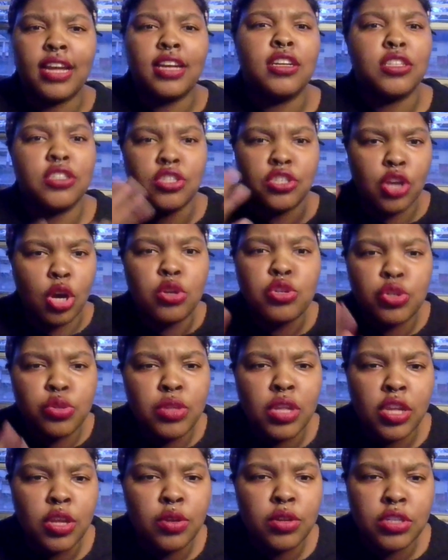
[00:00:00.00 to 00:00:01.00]
Like, don't
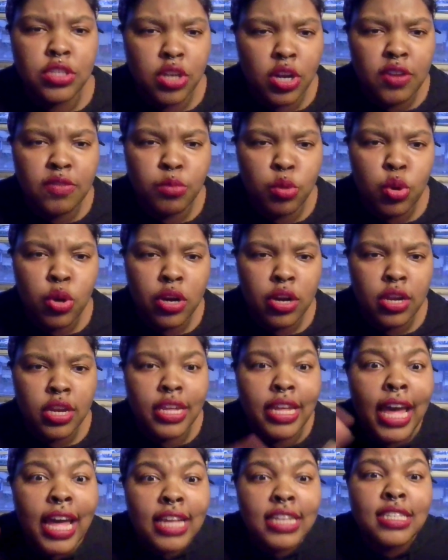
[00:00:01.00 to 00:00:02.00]
you think you deserve more?
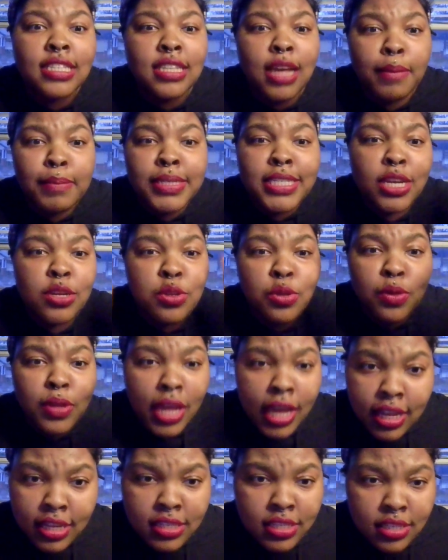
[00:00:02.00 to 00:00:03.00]
Yes. I'm going to tell you
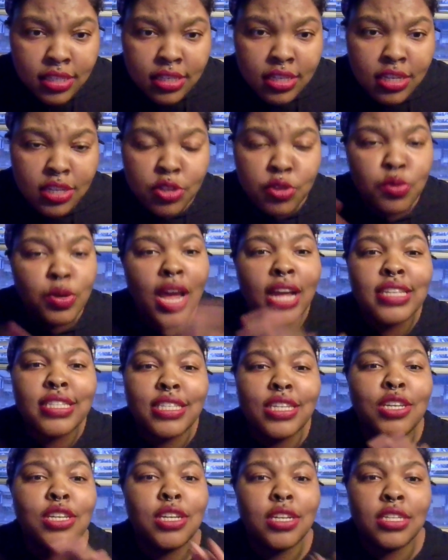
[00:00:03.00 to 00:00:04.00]
yes. Do
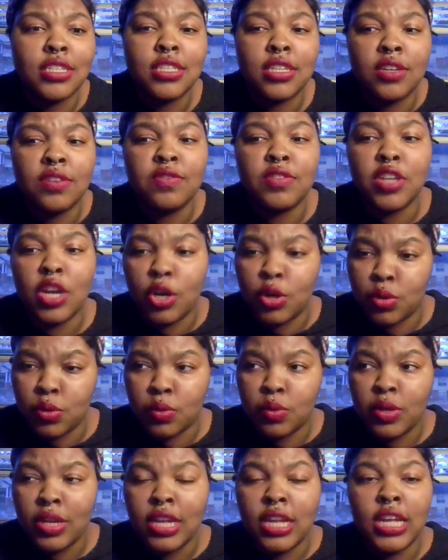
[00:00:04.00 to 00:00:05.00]
not tell yourself
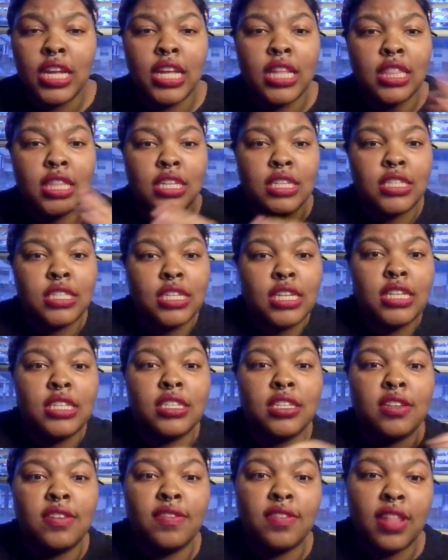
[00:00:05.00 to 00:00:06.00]
no in this
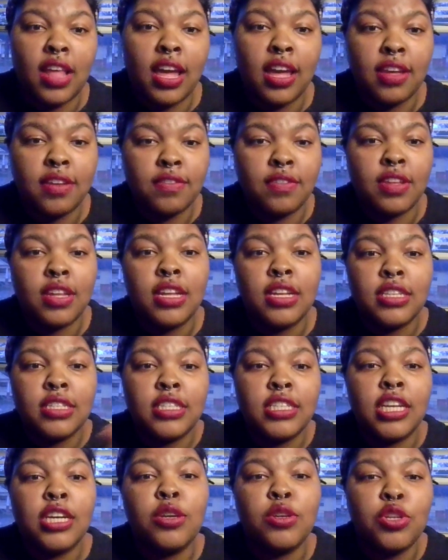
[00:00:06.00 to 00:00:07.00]
season of life.
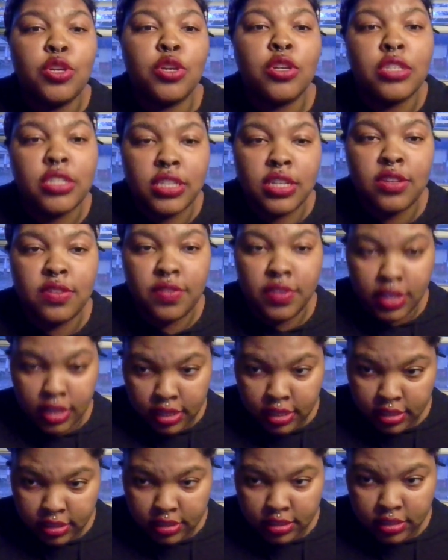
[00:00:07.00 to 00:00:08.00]
Tell yourself
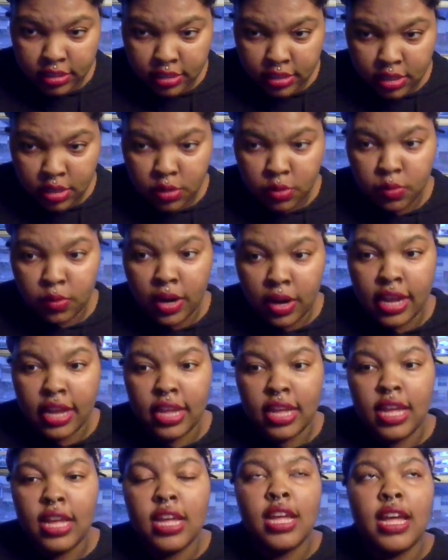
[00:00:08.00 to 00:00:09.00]
yes,
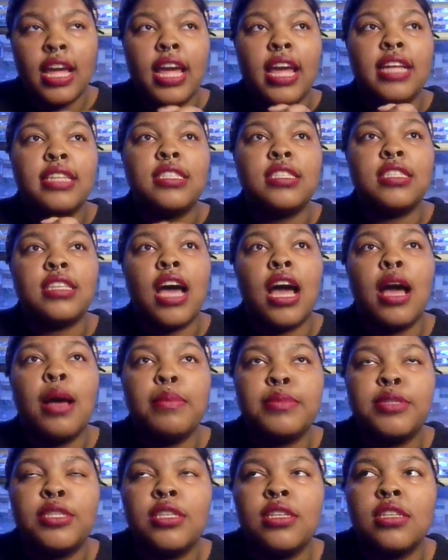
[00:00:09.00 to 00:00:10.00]
right? It's
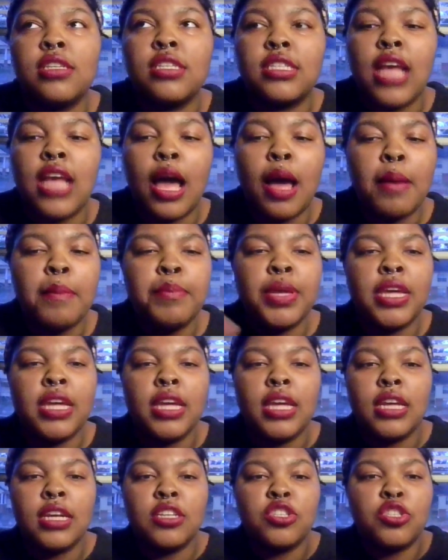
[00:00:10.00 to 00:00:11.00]
time to stop
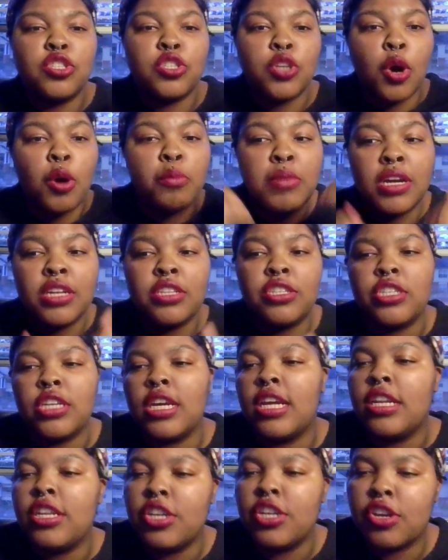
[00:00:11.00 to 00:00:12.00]
being so much
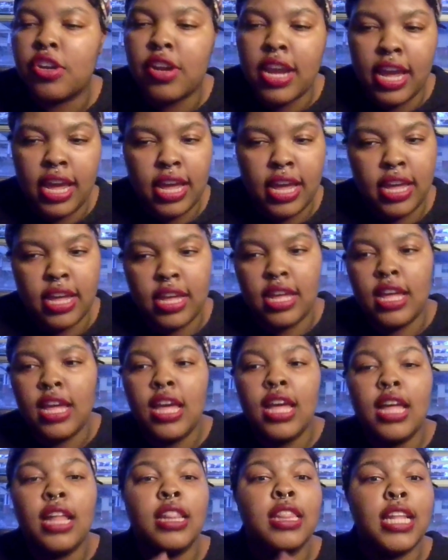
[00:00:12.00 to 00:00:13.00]
in your head,
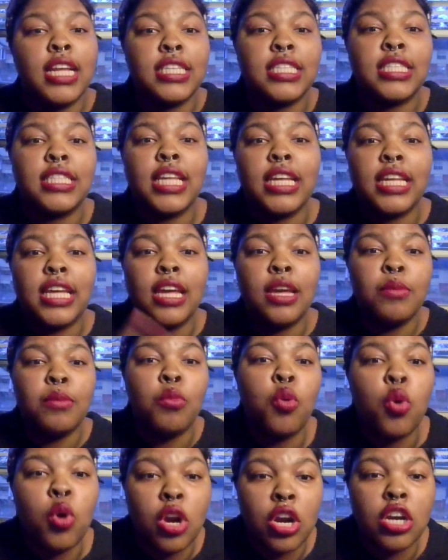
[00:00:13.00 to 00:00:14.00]
less
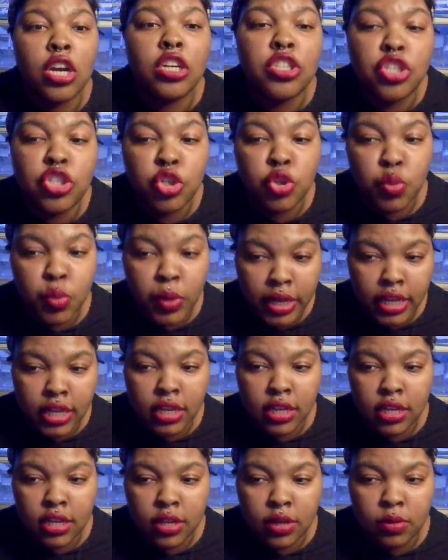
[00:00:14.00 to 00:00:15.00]
thinking, more
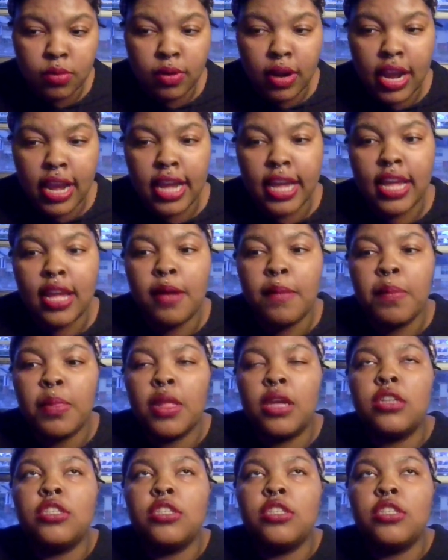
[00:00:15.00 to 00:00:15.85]
doing, right?